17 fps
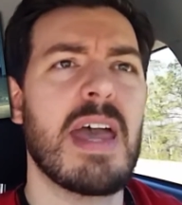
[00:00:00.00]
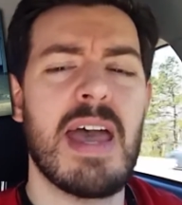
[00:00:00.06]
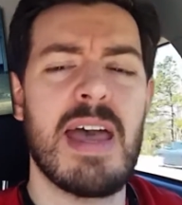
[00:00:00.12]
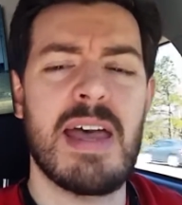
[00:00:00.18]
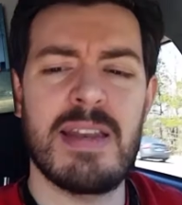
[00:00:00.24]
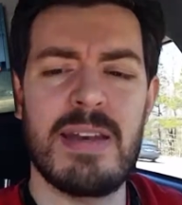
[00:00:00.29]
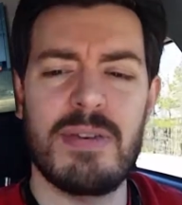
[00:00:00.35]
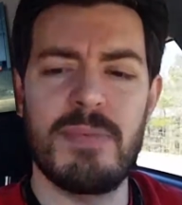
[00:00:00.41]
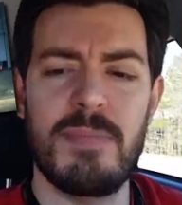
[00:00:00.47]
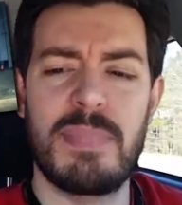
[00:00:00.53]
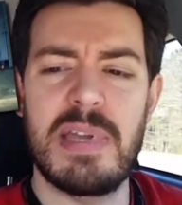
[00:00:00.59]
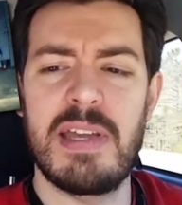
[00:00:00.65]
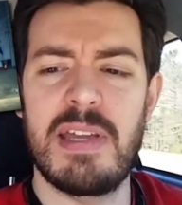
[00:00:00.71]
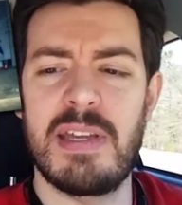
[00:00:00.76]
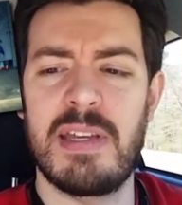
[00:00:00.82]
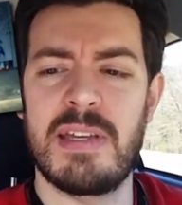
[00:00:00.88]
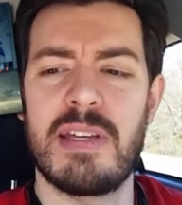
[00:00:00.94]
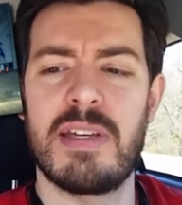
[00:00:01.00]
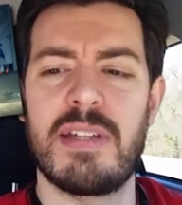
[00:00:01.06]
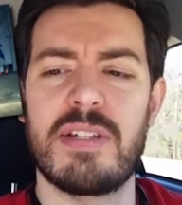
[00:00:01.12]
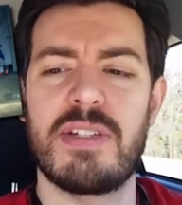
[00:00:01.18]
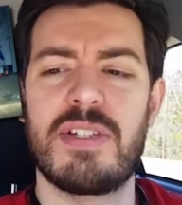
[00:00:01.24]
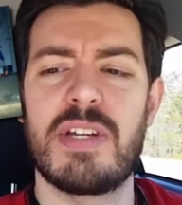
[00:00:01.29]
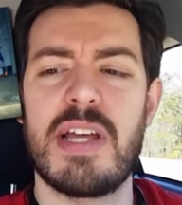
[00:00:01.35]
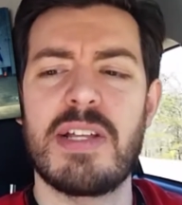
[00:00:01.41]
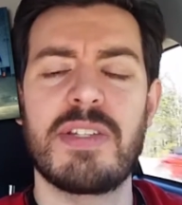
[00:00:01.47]
That being,
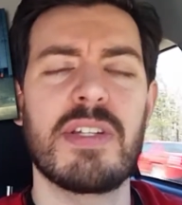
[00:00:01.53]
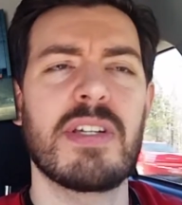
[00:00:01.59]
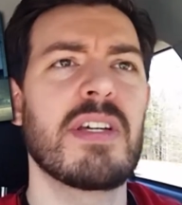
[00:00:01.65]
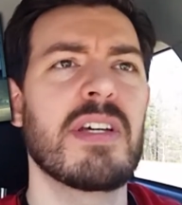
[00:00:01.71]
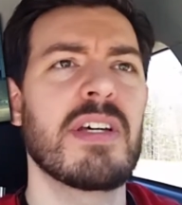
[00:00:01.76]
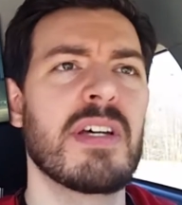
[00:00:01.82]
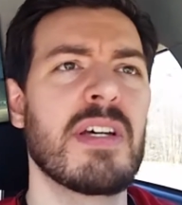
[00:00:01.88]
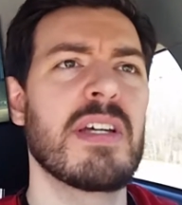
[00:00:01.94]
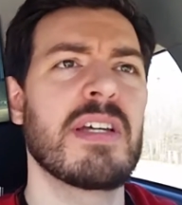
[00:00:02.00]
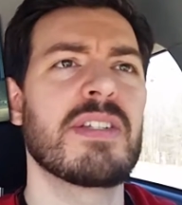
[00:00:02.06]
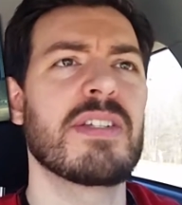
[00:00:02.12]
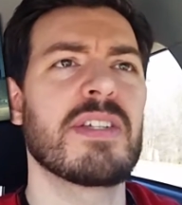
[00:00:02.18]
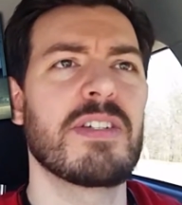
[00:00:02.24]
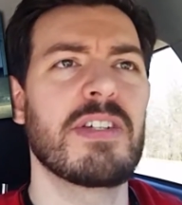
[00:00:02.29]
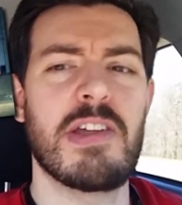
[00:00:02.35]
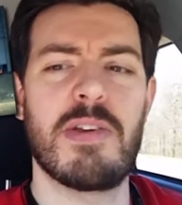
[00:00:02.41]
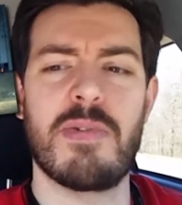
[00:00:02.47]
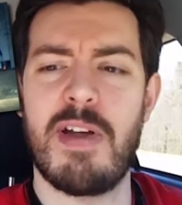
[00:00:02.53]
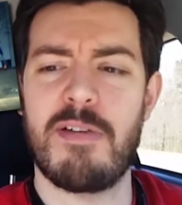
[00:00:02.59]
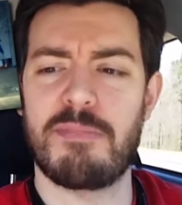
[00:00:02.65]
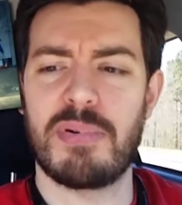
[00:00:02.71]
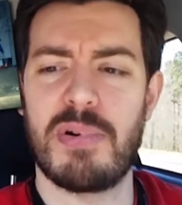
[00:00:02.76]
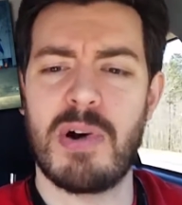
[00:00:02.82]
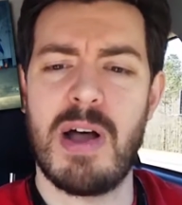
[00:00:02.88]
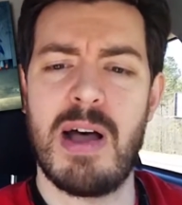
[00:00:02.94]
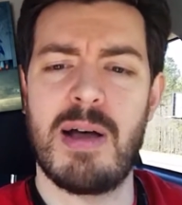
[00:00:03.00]
Jessica is continuing to
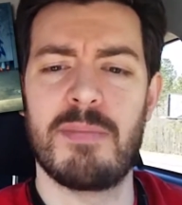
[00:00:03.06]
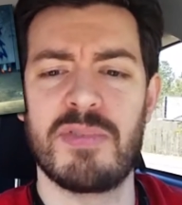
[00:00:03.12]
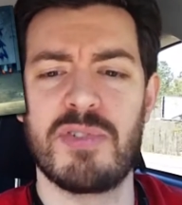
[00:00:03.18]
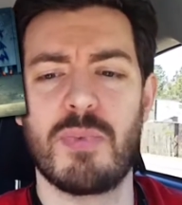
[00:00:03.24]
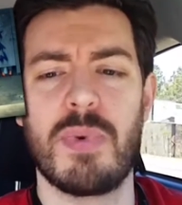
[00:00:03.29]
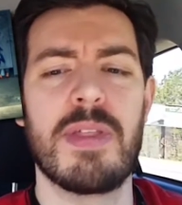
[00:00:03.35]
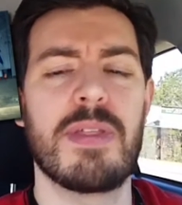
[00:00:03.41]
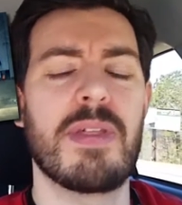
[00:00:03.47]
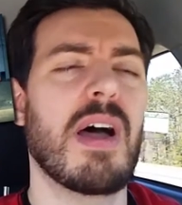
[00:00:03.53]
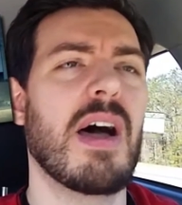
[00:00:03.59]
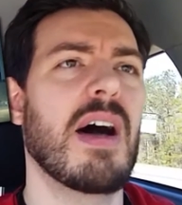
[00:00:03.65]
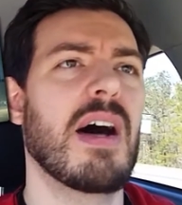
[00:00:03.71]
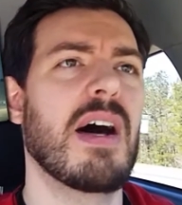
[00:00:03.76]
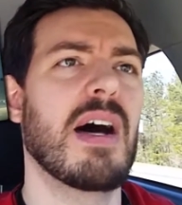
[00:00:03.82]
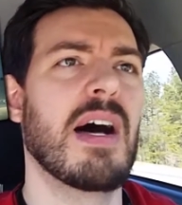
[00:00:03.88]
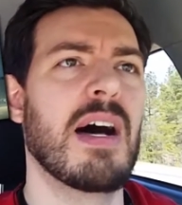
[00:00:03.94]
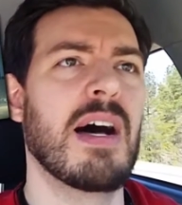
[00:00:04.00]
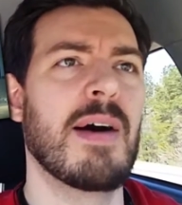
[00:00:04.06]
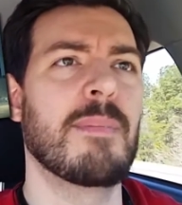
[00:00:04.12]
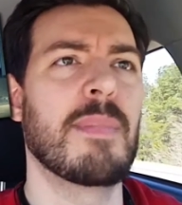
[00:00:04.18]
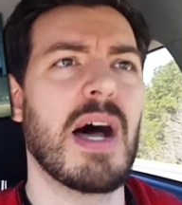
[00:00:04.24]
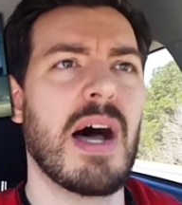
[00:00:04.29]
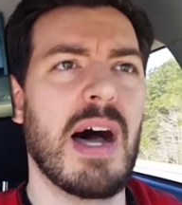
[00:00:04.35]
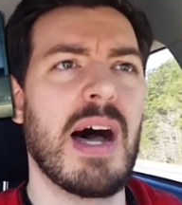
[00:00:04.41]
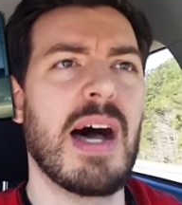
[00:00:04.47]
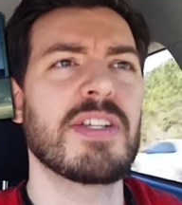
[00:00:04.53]
have problems with
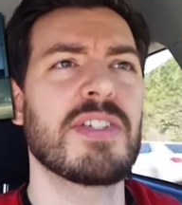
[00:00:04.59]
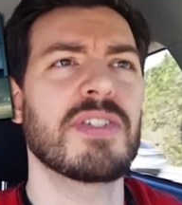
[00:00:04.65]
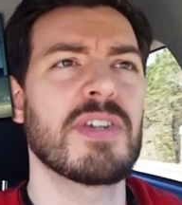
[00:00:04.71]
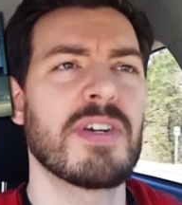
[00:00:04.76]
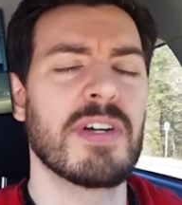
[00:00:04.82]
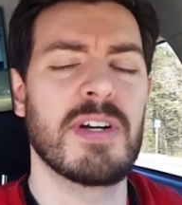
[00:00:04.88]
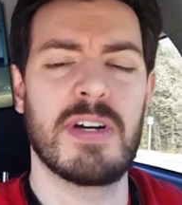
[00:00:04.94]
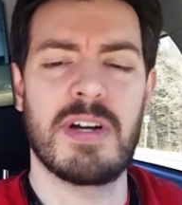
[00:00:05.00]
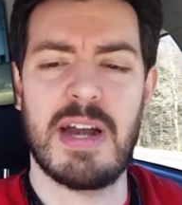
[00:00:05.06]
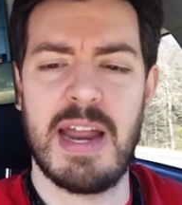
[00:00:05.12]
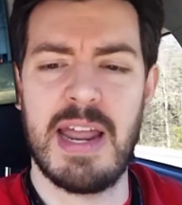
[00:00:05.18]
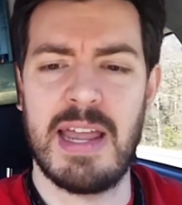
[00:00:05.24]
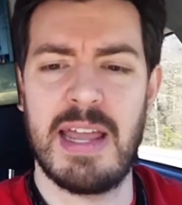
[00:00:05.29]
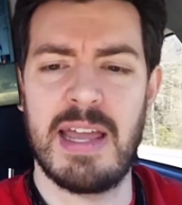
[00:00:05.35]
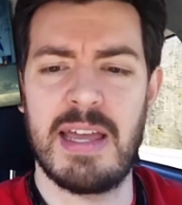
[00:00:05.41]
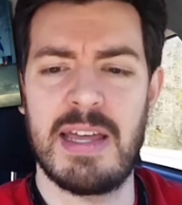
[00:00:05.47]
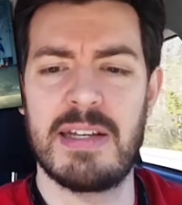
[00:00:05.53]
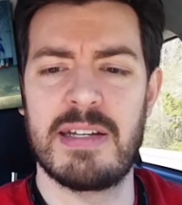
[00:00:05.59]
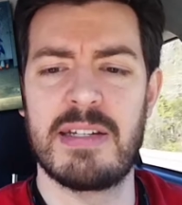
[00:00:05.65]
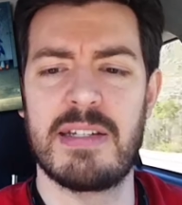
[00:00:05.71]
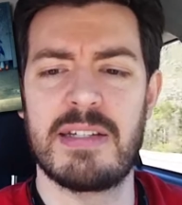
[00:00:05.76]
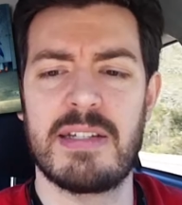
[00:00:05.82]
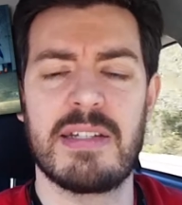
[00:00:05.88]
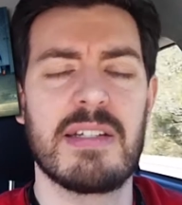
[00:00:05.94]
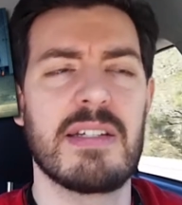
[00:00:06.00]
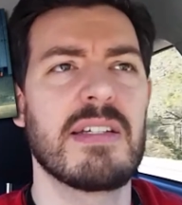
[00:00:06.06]
Oscar,
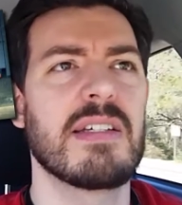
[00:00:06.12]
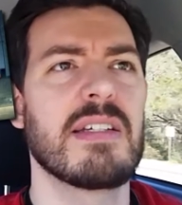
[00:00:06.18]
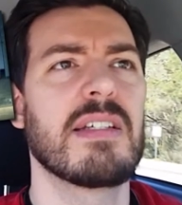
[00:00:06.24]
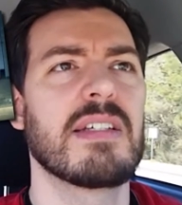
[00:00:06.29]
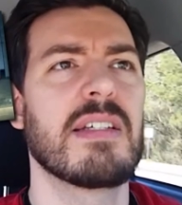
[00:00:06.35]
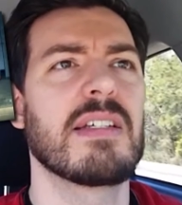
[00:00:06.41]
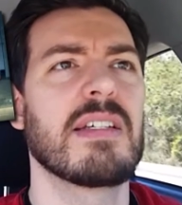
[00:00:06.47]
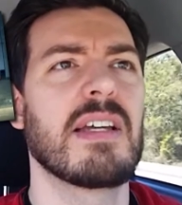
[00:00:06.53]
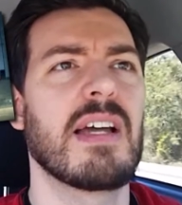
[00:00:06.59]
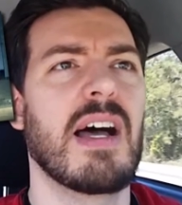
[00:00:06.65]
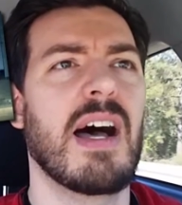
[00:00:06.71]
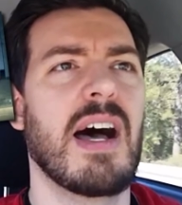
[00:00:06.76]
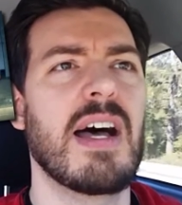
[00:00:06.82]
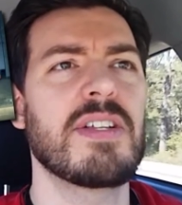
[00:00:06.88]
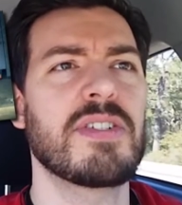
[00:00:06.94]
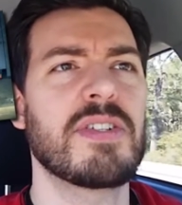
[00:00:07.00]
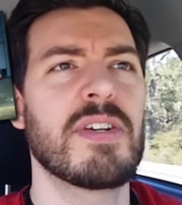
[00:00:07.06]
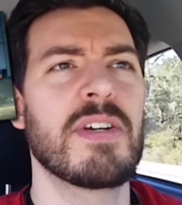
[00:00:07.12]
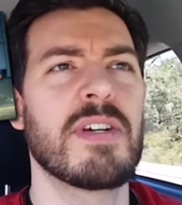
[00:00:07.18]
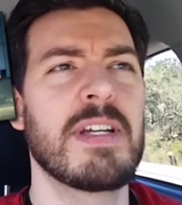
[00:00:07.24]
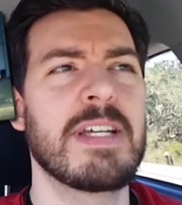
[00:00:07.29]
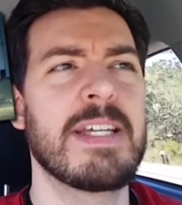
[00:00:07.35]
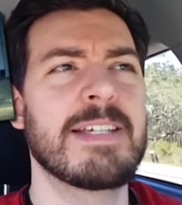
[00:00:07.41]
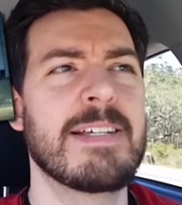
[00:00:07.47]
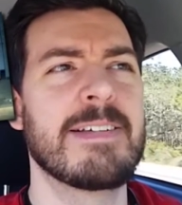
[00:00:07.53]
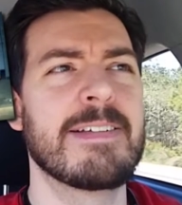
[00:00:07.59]
and Oscar
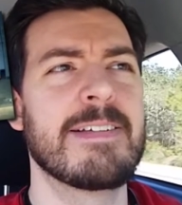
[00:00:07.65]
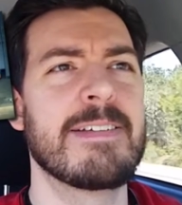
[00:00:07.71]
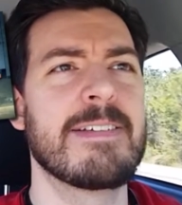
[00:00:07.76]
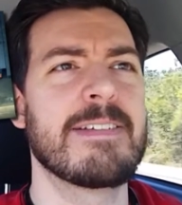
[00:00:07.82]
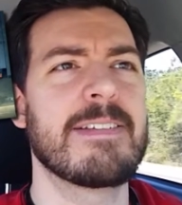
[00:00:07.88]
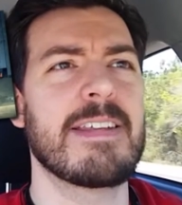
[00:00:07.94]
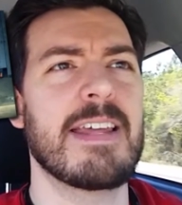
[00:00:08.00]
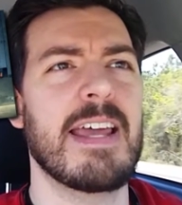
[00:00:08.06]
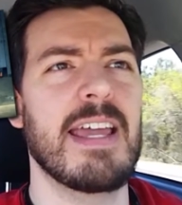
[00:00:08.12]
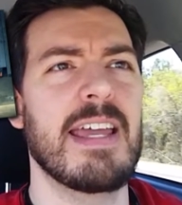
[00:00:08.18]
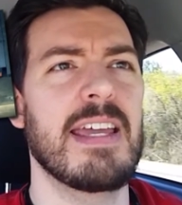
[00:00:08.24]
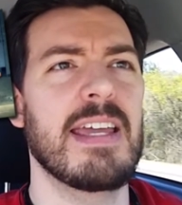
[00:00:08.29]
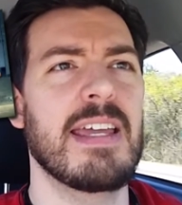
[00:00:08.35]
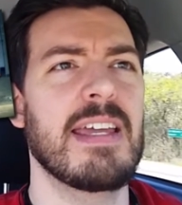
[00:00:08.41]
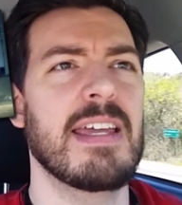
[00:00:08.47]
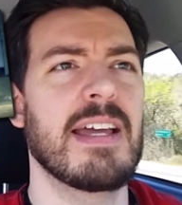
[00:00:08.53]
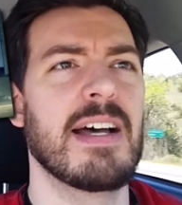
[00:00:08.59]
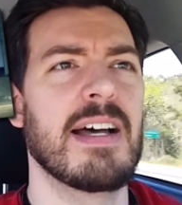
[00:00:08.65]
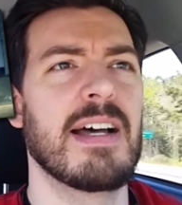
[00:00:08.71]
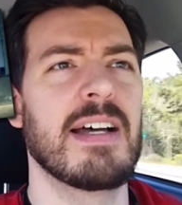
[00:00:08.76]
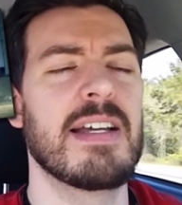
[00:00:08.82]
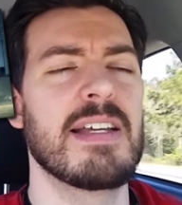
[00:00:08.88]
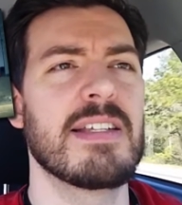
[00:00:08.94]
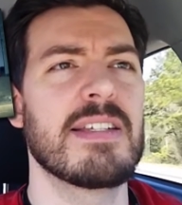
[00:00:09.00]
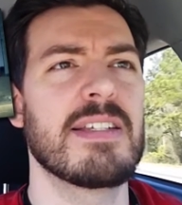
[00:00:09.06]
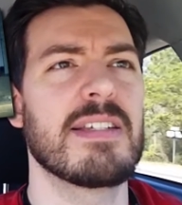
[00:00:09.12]
is a
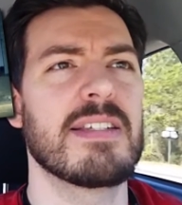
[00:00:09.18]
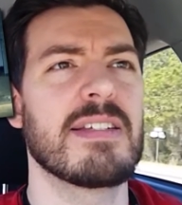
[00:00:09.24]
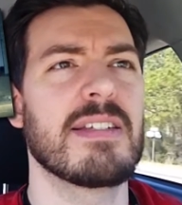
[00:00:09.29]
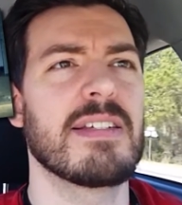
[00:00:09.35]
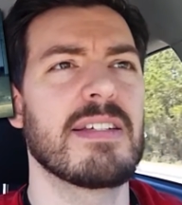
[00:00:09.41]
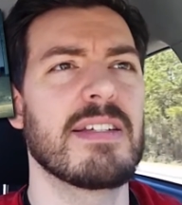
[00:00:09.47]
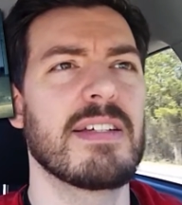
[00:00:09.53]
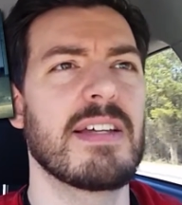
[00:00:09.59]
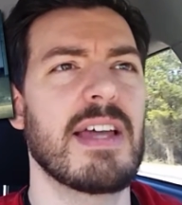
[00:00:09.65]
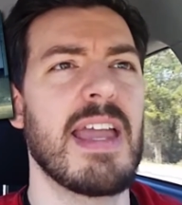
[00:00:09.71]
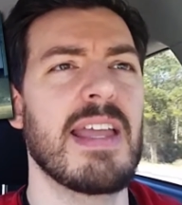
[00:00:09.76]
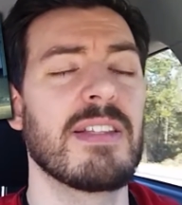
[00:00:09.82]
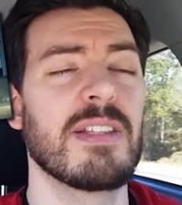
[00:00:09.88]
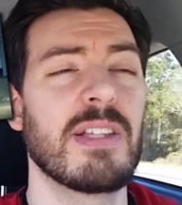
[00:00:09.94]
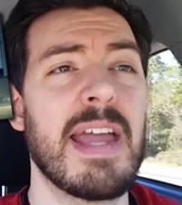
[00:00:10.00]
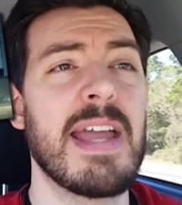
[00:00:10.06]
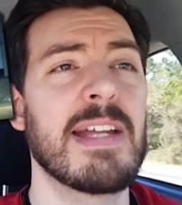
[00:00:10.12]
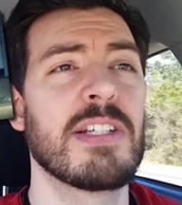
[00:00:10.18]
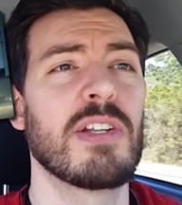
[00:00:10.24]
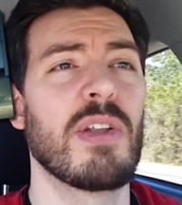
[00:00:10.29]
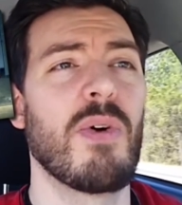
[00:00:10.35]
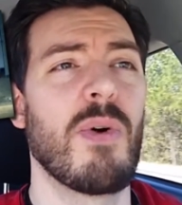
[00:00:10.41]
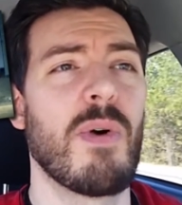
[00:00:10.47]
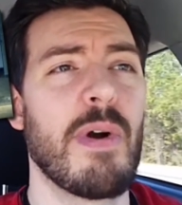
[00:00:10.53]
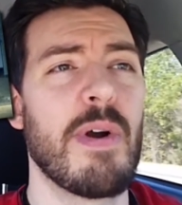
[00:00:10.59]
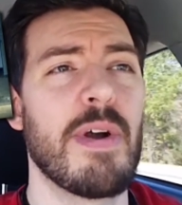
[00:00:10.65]

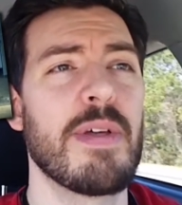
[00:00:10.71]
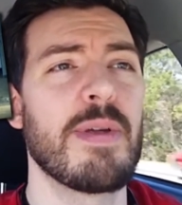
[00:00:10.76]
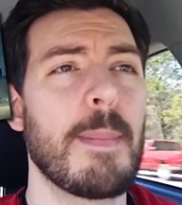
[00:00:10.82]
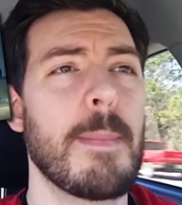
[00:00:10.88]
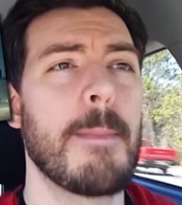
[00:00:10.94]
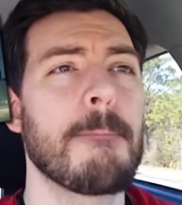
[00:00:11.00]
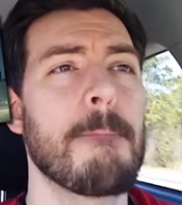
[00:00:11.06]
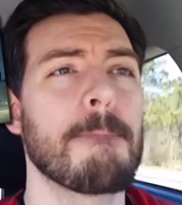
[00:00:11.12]
landlord